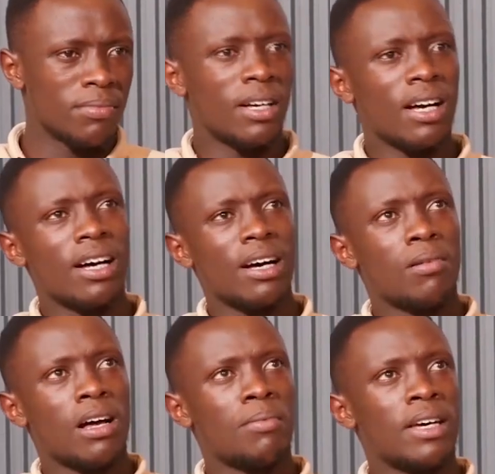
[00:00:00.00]

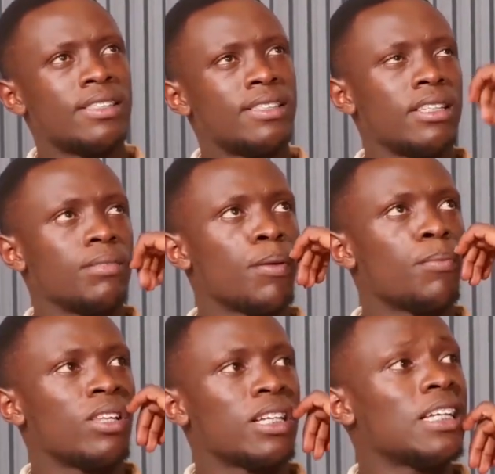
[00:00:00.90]
abayizi,
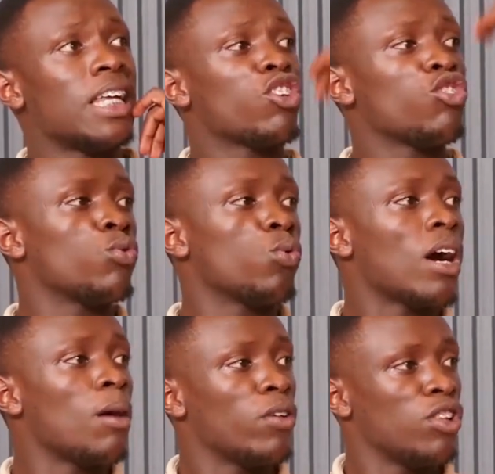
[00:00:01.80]
people that are like you who
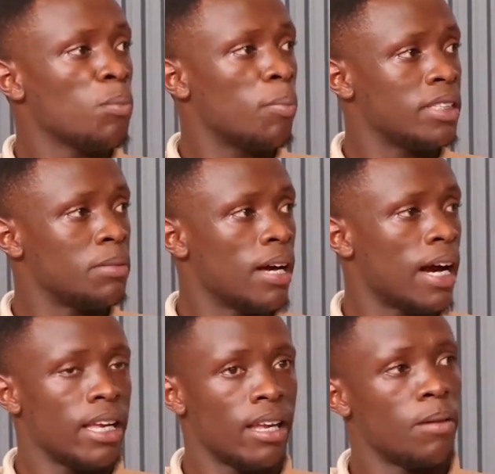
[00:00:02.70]
come with no party
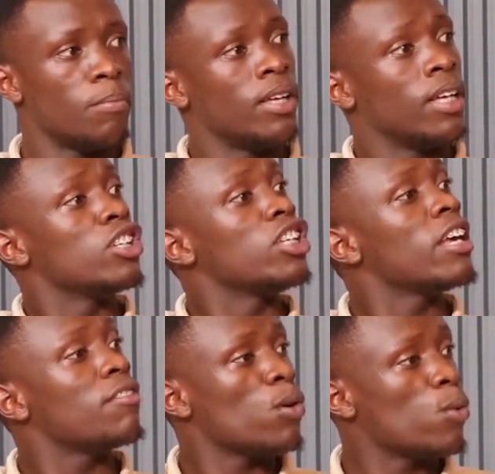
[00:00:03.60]
behind them
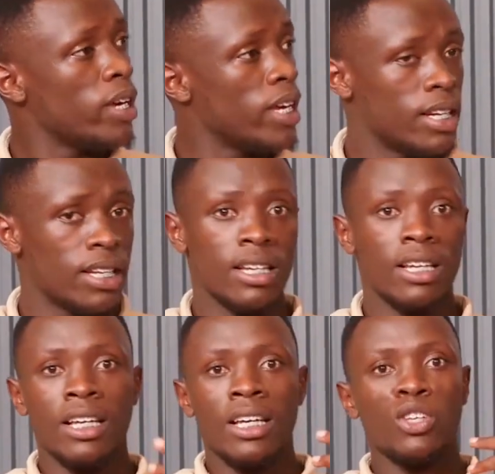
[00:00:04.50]
never win.
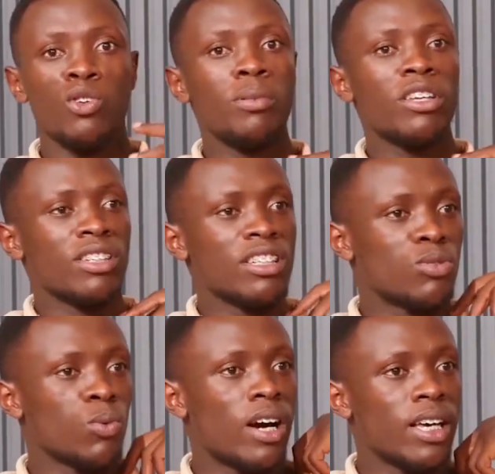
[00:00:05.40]
You'll be
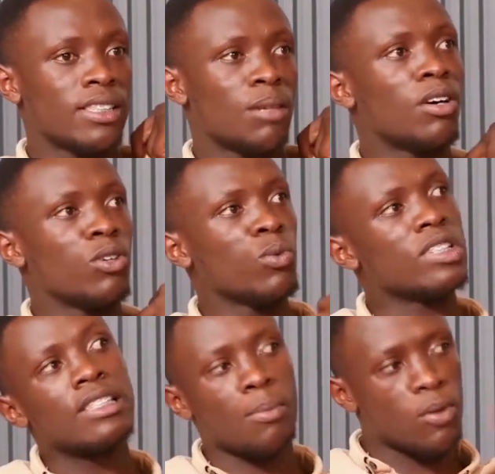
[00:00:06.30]
as why someone who
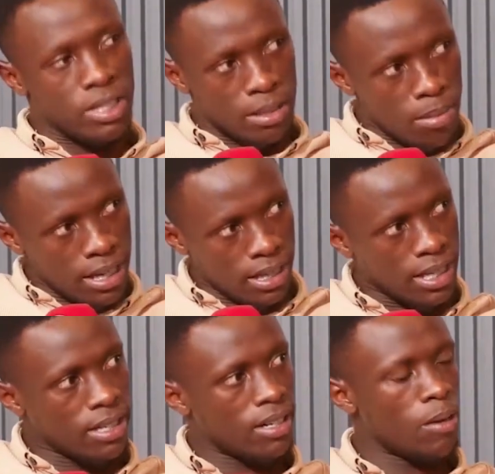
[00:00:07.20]
is supported by the
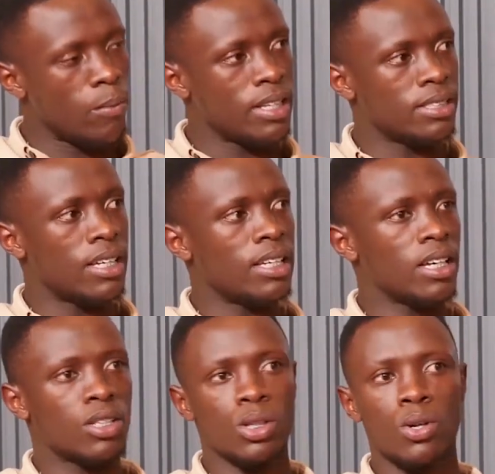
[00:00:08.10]
NRM wins the
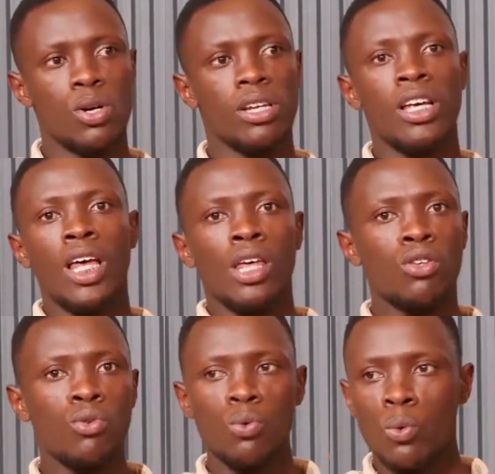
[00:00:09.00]
election.
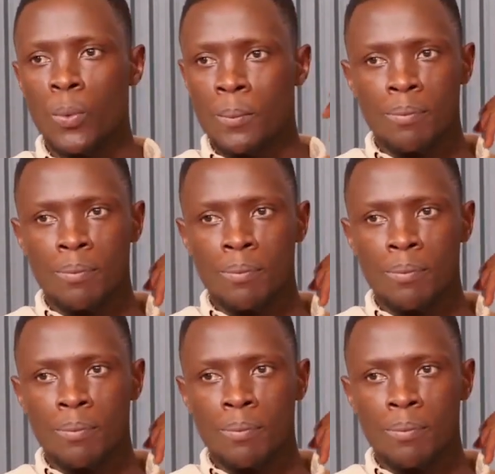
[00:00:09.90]
You